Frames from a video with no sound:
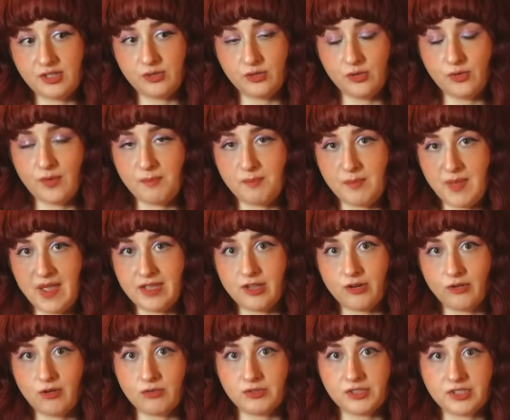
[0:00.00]
to make
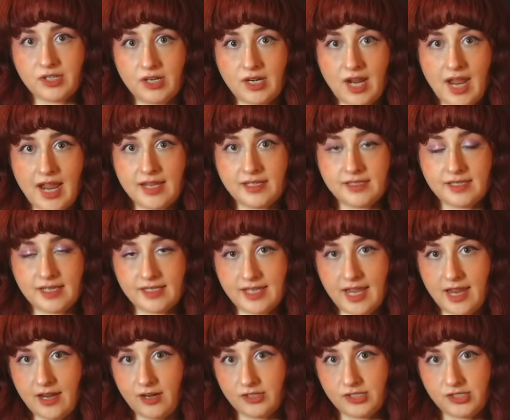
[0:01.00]
your own skirt hikes and
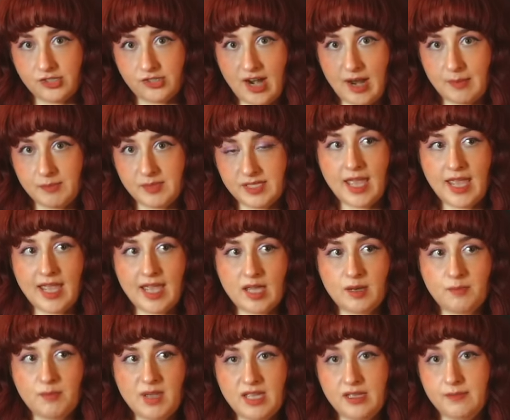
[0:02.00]
tankard straps
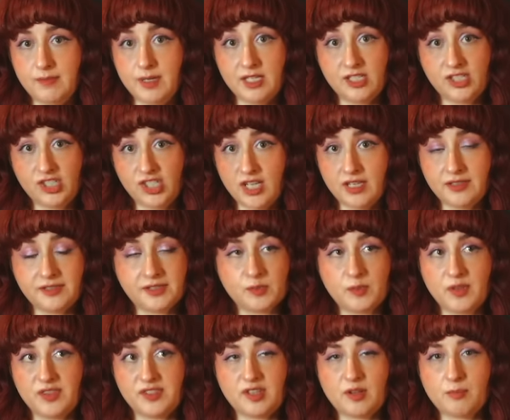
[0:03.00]
and maybe sheaths
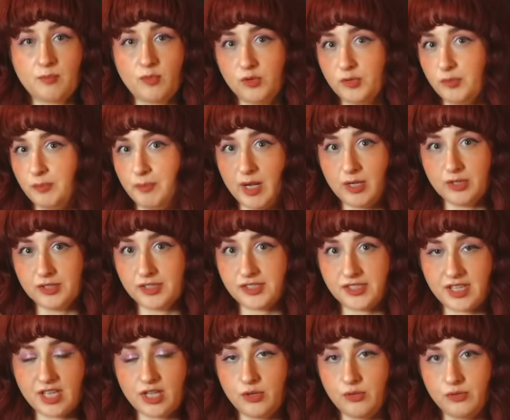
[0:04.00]
with some old belts
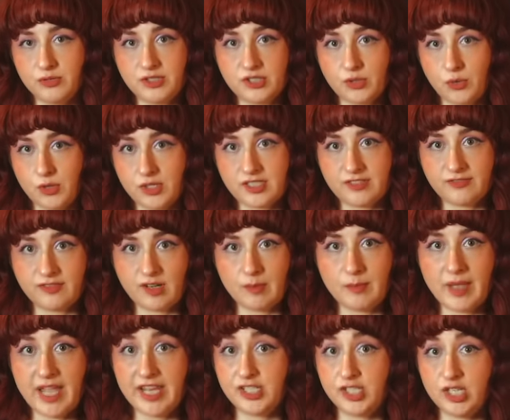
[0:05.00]
that you sourced
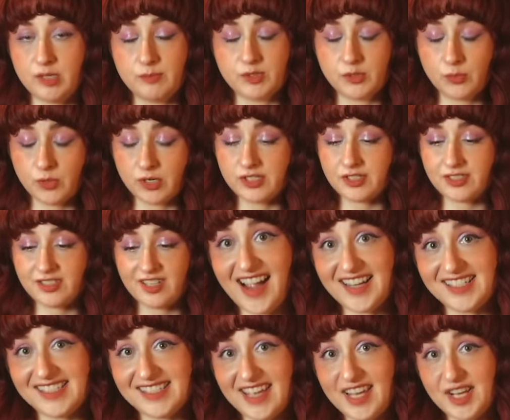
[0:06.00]
from a cheap source,
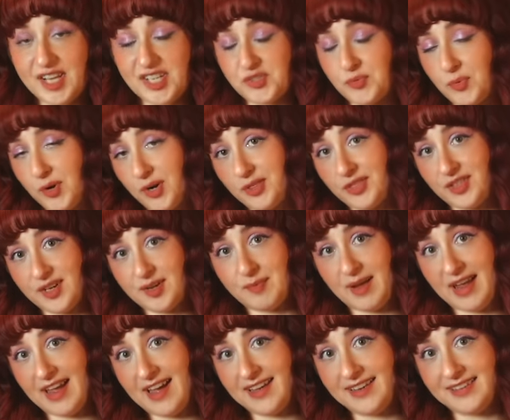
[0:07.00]
I say it's worth it,
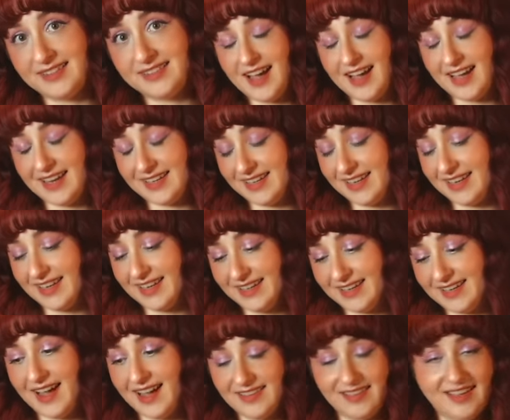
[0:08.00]
man. I did it,
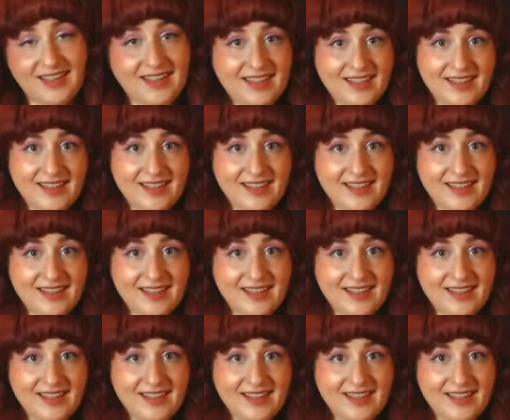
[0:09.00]
I like